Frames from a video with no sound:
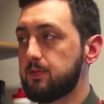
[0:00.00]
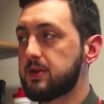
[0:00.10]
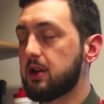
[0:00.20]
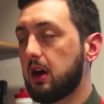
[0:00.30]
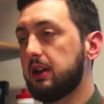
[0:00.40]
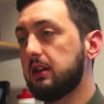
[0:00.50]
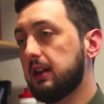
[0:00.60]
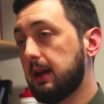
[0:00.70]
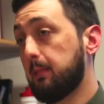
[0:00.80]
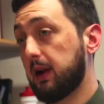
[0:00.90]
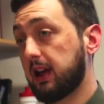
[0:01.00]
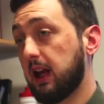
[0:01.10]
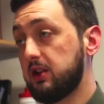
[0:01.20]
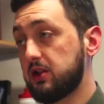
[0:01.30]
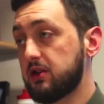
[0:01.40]
So I think the
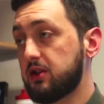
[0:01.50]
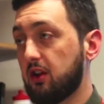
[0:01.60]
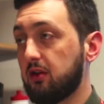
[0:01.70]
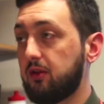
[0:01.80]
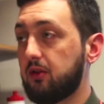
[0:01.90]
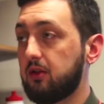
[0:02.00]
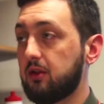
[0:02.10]
implications of